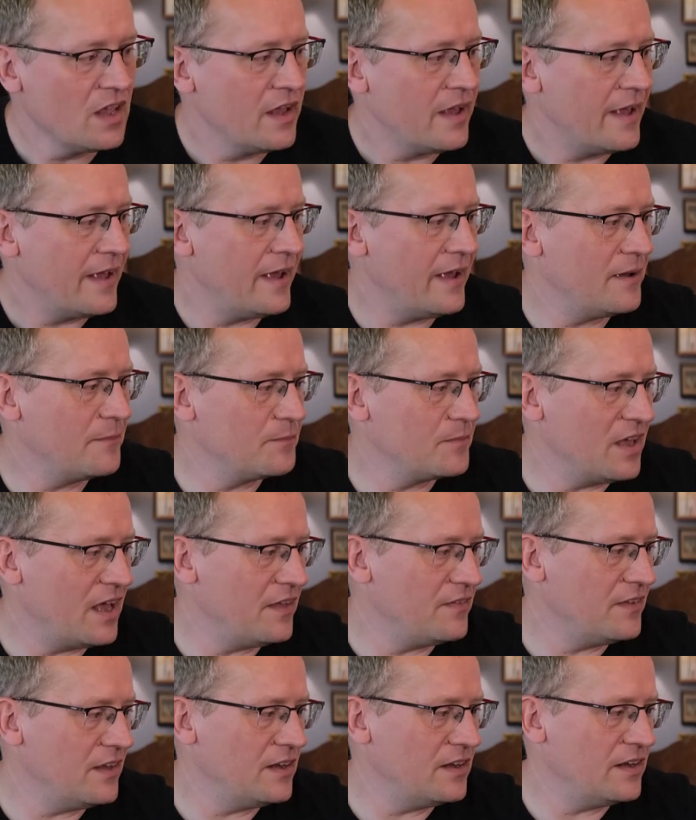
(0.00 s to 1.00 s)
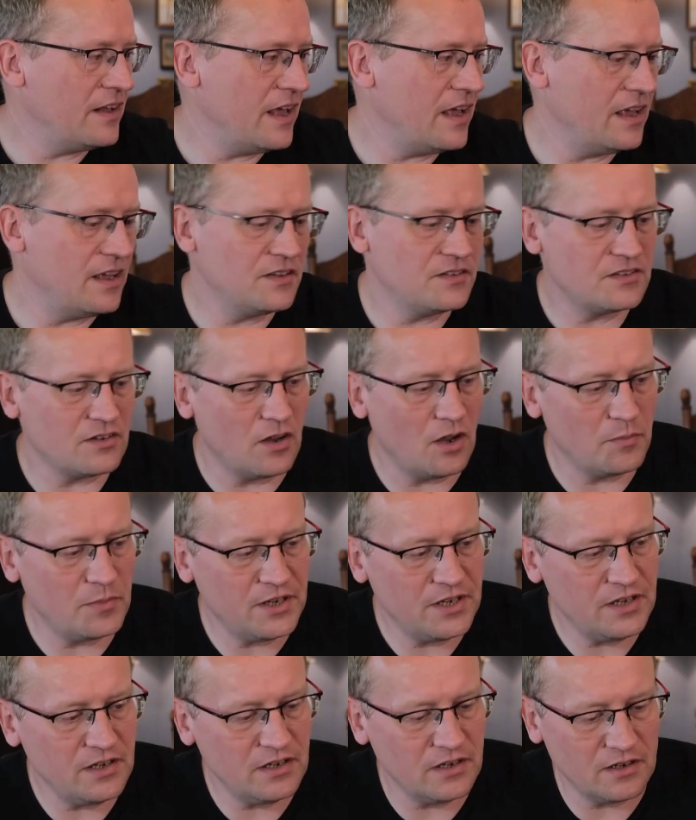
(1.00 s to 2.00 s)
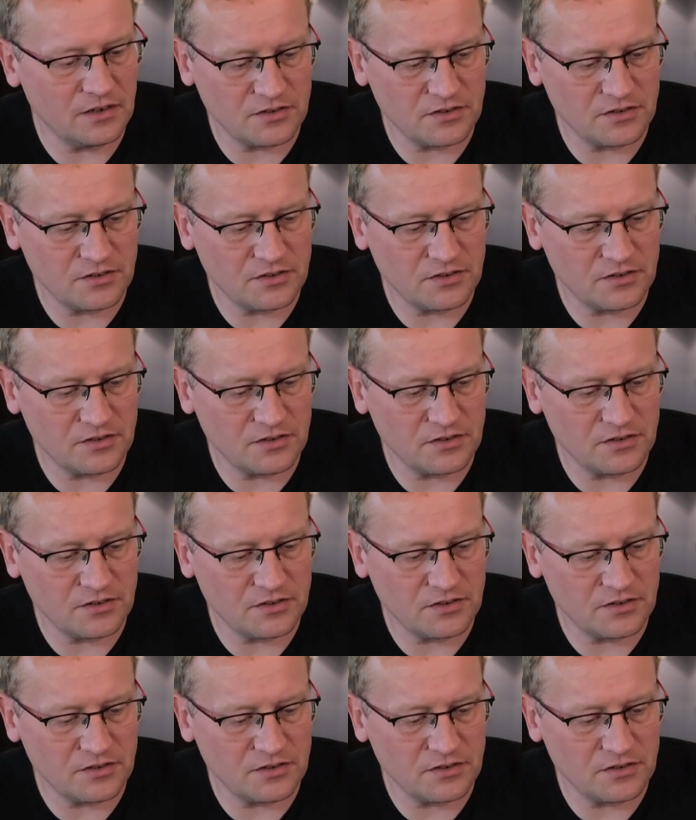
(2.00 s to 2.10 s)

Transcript: And then it has up here,